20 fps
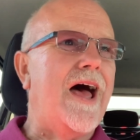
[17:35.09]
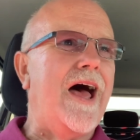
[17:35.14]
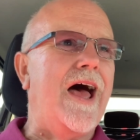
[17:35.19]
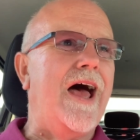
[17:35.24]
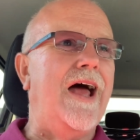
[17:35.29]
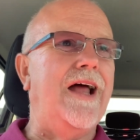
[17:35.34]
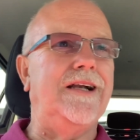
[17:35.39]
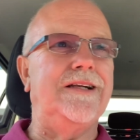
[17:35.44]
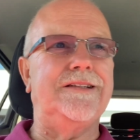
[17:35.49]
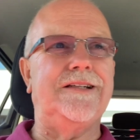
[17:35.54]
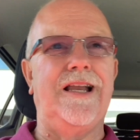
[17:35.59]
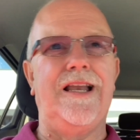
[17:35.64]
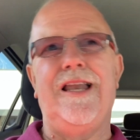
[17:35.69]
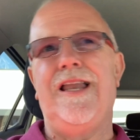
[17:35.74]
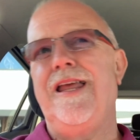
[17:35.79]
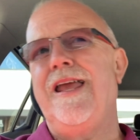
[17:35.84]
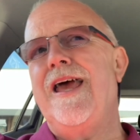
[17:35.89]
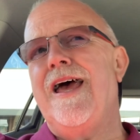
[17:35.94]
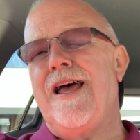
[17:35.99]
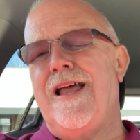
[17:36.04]
and
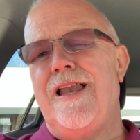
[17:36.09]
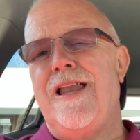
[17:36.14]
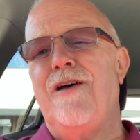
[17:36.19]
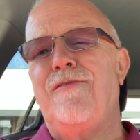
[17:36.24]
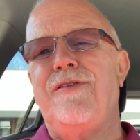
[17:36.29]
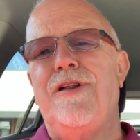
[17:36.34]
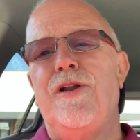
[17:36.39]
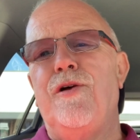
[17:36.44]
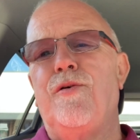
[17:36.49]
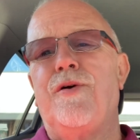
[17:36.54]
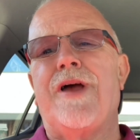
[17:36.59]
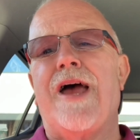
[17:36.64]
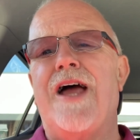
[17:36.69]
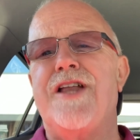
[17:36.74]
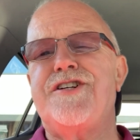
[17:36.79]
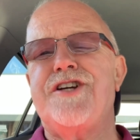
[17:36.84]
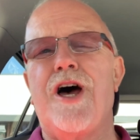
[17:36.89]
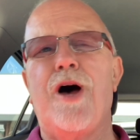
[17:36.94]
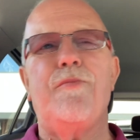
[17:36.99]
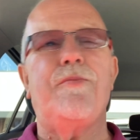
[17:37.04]
yeah, lovely little
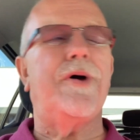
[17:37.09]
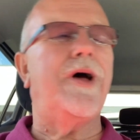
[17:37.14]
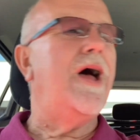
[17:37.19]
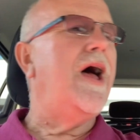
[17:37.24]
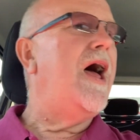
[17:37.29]
catch up.